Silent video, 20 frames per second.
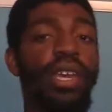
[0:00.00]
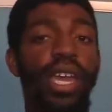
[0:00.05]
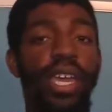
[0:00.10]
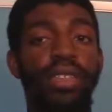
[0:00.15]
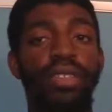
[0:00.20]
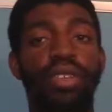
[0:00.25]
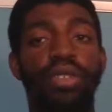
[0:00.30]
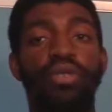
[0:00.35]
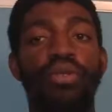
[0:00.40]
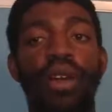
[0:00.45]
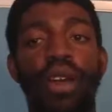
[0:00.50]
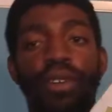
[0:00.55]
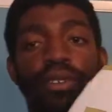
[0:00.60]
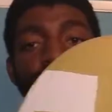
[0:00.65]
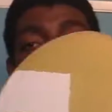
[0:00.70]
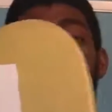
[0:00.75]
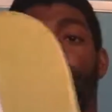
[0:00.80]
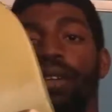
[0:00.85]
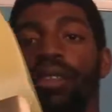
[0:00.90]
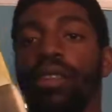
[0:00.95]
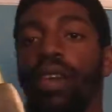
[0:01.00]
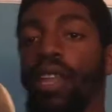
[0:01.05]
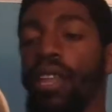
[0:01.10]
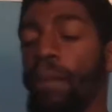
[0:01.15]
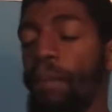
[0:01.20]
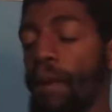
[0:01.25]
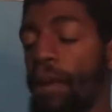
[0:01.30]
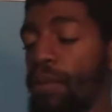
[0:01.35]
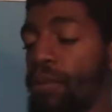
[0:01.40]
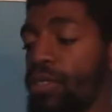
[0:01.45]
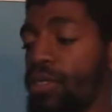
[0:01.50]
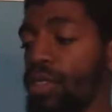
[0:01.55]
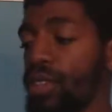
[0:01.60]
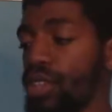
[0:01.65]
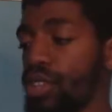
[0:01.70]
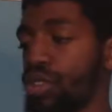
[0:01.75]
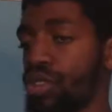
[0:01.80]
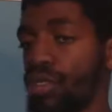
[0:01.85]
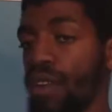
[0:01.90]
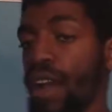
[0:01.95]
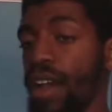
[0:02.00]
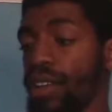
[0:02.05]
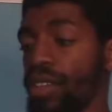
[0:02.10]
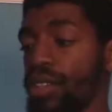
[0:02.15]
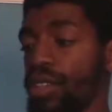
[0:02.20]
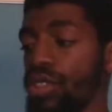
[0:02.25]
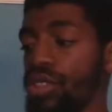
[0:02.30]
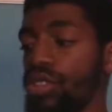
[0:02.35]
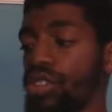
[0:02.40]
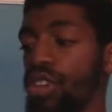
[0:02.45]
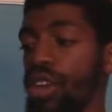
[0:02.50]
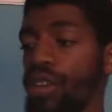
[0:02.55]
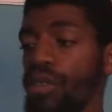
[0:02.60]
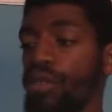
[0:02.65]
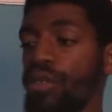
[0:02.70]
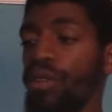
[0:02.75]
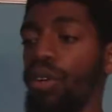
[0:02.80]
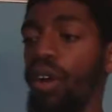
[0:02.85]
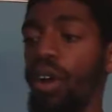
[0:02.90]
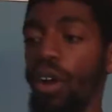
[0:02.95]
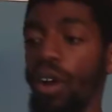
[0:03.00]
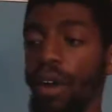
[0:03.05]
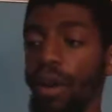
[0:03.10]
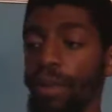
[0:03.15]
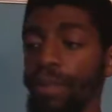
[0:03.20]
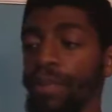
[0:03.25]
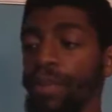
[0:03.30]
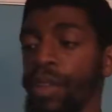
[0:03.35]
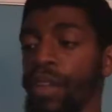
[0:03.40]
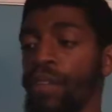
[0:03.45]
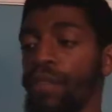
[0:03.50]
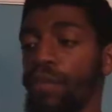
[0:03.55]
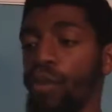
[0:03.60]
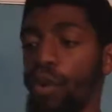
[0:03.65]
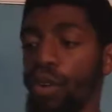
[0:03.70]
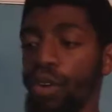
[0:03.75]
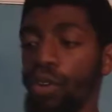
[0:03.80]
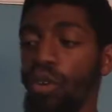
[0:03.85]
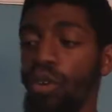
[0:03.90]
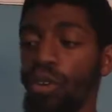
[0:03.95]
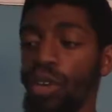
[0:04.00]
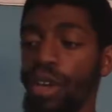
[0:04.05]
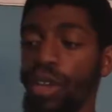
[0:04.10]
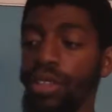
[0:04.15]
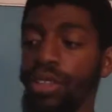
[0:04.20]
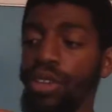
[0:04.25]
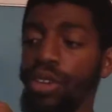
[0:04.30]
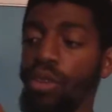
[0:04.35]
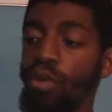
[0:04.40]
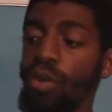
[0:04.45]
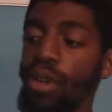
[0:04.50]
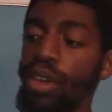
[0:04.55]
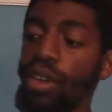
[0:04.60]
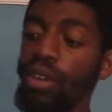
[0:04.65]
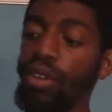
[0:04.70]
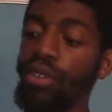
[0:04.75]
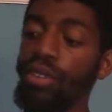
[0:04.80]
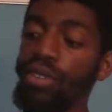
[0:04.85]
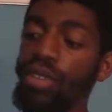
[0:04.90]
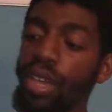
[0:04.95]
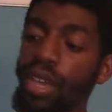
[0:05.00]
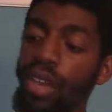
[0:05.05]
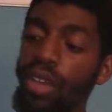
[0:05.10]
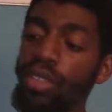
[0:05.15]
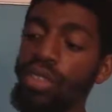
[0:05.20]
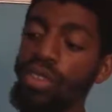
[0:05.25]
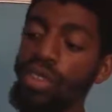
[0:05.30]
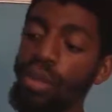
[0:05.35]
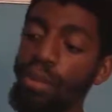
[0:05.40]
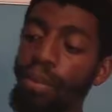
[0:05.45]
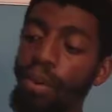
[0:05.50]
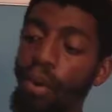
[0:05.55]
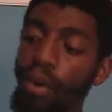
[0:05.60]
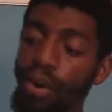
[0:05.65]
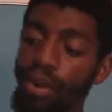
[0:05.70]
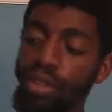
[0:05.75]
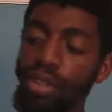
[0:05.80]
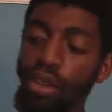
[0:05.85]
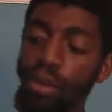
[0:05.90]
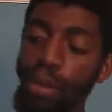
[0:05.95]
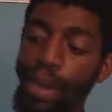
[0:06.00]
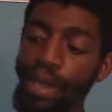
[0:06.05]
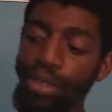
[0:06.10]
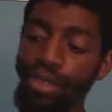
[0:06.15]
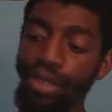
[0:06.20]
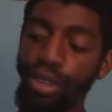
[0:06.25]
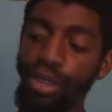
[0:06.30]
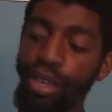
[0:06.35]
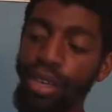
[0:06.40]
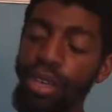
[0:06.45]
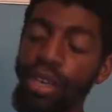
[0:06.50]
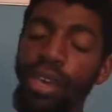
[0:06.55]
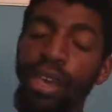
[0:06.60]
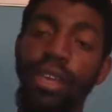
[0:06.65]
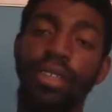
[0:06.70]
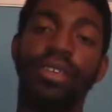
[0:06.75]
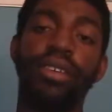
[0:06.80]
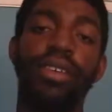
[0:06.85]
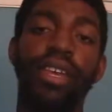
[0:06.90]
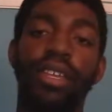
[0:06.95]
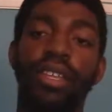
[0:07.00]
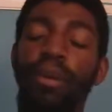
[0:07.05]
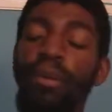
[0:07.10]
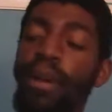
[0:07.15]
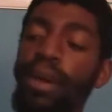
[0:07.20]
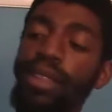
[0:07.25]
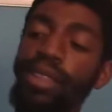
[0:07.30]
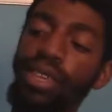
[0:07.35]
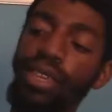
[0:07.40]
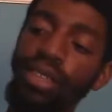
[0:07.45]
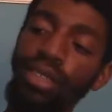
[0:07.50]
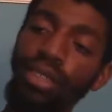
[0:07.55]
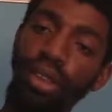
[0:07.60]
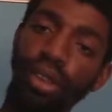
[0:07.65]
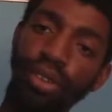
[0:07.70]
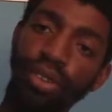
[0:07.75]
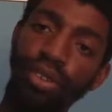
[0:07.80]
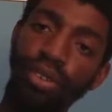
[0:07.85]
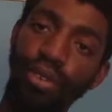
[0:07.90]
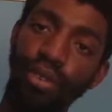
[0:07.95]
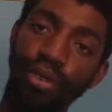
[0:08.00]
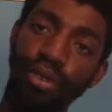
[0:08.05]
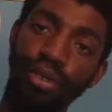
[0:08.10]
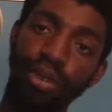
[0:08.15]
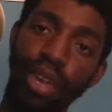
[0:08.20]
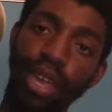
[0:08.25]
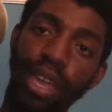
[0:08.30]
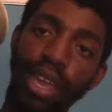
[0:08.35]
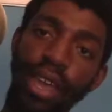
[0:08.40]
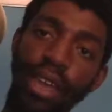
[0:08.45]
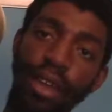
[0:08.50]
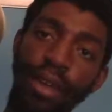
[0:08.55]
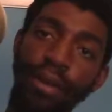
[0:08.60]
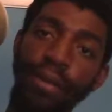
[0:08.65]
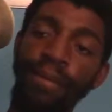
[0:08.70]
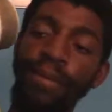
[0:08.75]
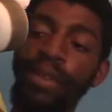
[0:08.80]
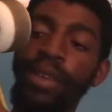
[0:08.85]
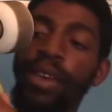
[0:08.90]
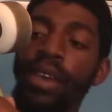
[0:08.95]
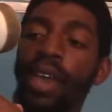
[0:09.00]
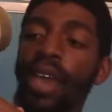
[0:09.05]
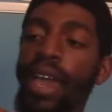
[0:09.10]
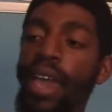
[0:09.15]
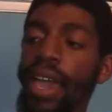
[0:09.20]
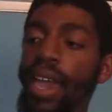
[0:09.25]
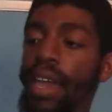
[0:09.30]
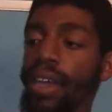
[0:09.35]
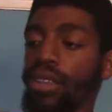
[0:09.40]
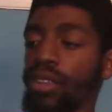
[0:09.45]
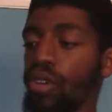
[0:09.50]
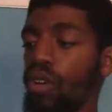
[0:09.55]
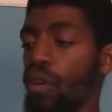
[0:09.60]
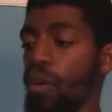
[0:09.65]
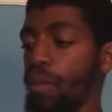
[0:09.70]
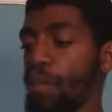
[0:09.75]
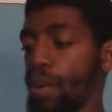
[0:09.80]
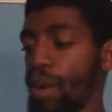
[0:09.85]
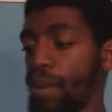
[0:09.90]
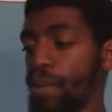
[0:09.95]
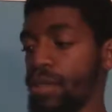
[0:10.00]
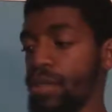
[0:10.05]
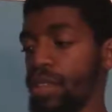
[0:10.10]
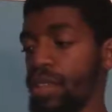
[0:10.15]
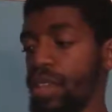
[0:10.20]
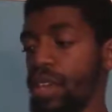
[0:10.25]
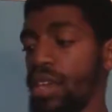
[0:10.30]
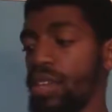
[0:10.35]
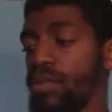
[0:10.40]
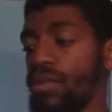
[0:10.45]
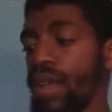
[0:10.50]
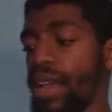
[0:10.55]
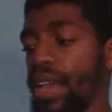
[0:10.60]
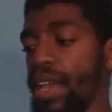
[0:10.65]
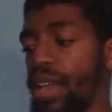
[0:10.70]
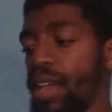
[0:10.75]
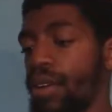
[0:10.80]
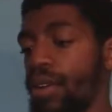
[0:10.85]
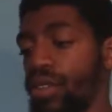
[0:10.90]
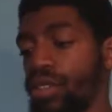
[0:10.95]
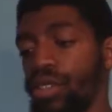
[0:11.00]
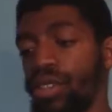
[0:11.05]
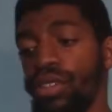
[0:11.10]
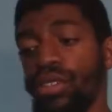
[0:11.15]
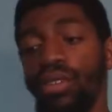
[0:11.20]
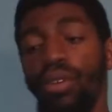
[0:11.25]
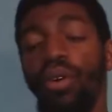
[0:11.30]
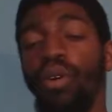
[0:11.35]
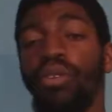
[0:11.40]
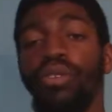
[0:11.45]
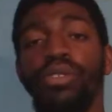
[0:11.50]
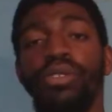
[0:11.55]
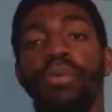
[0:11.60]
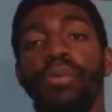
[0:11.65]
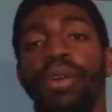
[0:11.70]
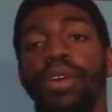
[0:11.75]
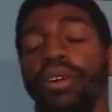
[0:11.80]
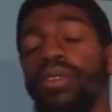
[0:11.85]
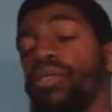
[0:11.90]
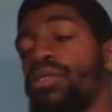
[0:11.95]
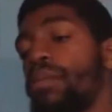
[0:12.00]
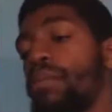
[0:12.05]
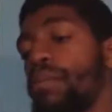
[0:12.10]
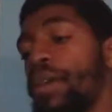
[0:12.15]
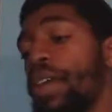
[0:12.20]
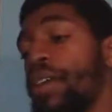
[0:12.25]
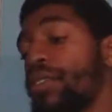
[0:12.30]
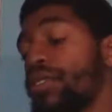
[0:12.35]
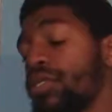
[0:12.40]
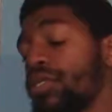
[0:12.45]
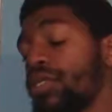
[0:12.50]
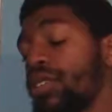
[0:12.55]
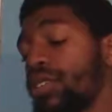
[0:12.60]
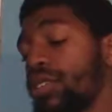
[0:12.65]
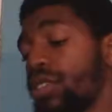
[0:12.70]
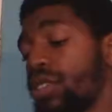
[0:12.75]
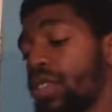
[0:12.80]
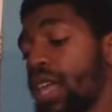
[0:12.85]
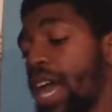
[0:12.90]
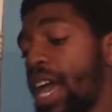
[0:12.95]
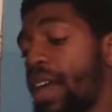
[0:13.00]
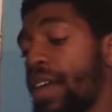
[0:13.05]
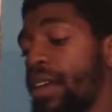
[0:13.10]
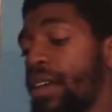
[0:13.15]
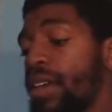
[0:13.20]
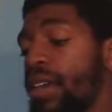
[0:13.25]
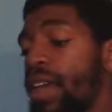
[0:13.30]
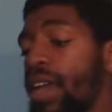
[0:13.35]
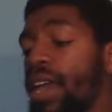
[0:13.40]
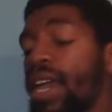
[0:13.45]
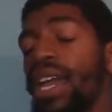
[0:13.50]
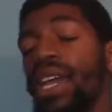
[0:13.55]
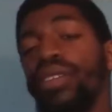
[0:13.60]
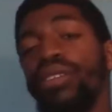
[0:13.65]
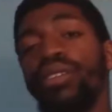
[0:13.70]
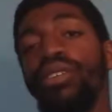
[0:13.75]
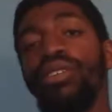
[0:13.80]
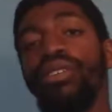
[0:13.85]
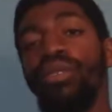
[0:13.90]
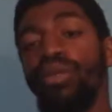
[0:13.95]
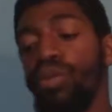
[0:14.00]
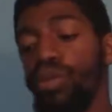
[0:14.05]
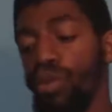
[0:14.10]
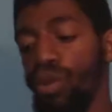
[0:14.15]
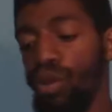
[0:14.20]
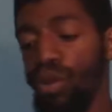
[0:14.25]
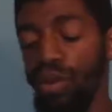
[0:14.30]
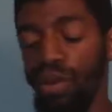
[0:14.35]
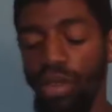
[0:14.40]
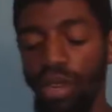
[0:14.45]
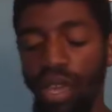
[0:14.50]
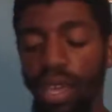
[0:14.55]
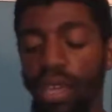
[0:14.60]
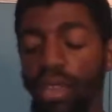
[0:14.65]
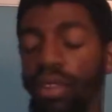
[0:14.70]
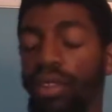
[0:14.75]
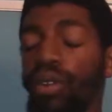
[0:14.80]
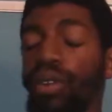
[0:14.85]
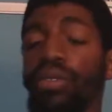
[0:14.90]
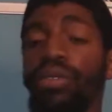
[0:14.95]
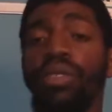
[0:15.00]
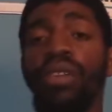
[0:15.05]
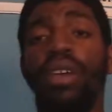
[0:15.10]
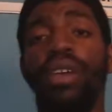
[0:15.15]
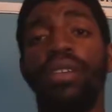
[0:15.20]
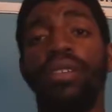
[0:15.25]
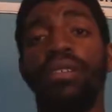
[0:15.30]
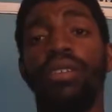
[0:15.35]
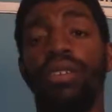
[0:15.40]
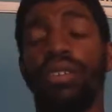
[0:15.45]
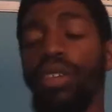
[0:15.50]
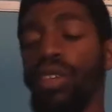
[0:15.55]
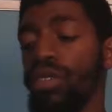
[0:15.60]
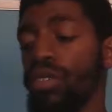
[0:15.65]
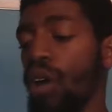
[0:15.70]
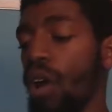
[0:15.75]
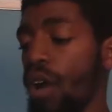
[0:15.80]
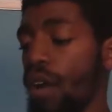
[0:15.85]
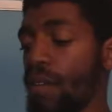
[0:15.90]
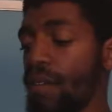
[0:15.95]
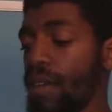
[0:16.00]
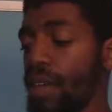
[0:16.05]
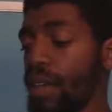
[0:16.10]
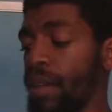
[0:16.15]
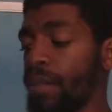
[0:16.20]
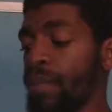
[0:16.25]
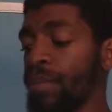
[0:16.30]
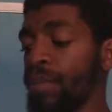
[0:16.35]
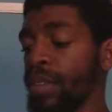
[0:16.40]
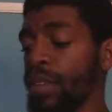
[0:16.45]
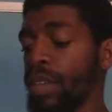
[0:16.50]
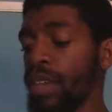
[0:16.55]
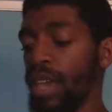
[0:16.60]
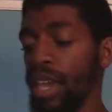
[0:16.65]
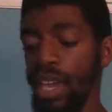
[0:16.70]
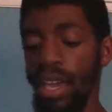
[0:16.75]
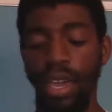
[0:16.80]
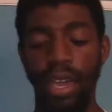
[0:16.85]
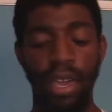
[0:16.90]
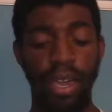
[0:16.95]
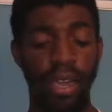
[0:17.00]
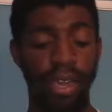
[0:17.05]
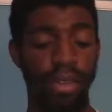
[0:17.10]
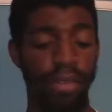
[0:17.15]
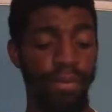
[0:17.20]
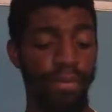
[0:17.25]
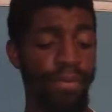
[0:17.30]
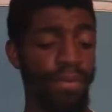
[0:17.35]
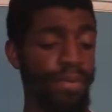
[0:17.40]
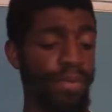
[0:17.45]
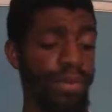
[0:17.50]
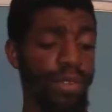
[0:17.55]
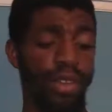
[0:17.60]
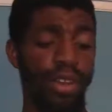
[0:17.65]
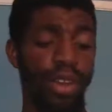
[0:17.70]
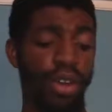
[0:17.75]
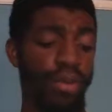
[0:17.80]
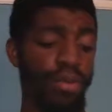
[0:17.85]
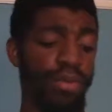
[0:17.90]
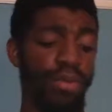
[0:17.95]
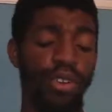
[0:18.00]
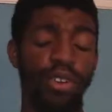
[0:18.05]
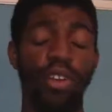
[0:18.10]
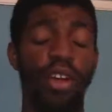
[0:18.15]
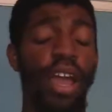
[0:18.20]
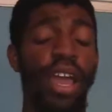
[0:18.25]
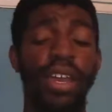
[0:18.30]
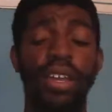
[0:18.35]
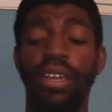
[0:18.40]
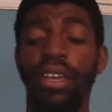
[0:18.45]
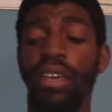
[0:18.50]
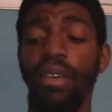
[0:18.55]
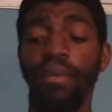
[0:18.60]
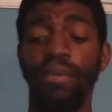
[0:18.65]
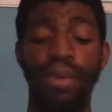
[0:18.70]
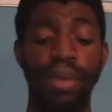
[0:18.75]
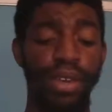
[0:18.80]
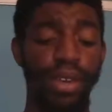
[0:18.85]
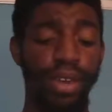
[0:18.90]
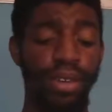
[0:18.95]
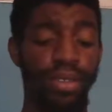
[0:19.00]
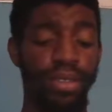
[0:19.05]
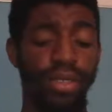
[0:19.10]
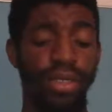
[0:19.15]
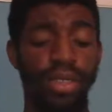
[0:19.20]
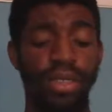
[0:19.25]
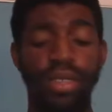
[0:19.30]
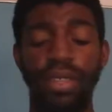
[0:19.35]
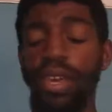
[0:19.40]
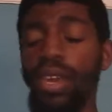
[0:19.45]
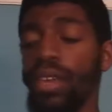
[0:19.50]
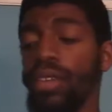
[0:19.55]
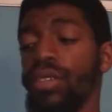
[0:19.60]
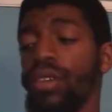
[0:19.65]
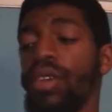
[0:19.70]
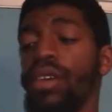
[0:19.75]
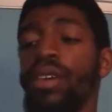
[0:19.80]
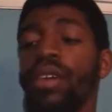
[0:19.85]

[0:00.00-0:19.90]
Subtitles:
It's the trucks. Now the purpose of the trucks in general are for to hold onto your wheels onto the board. So basically it's connected by these little screws right here, and the whole purpose of these right here is just to hold the wheels and bearings and such as that. And you can do neat little things such as carving and grinding because of these things.